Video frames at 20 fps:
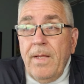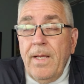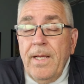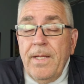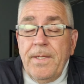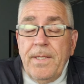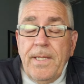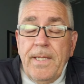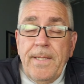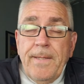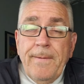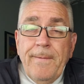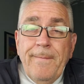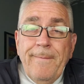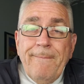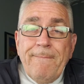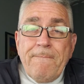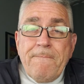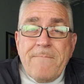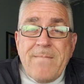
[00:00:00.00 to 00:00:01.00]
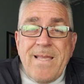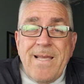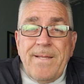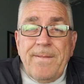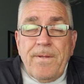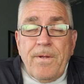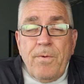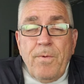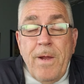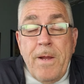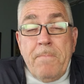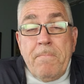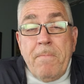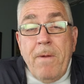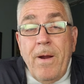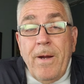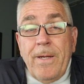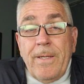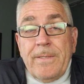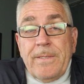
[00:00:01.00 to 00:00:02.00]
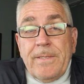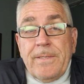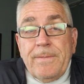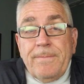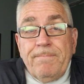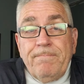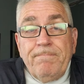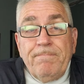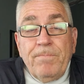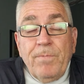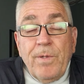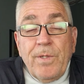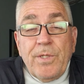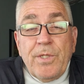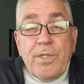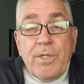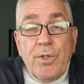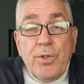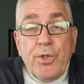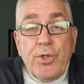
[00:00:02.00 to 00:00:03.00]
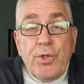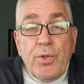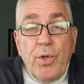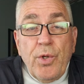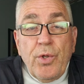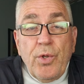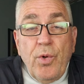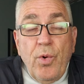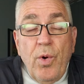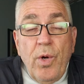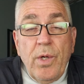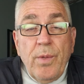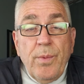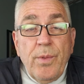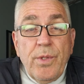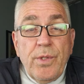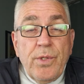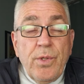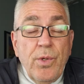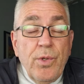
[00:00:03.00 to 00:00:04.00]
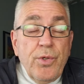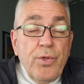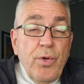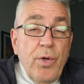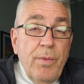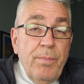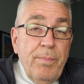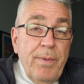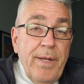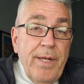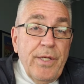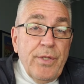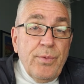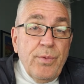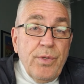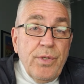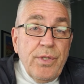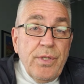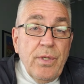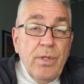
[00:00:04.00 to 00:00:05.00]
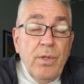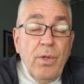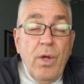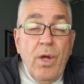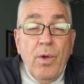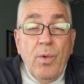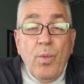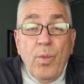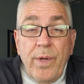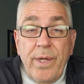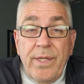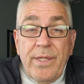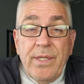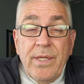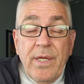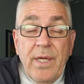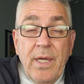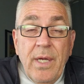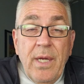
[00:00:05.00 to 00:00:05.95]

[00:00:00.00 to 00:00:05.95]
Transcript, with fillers: In the grain markets, we're still short corn. We're still short beans. We're still long wheat.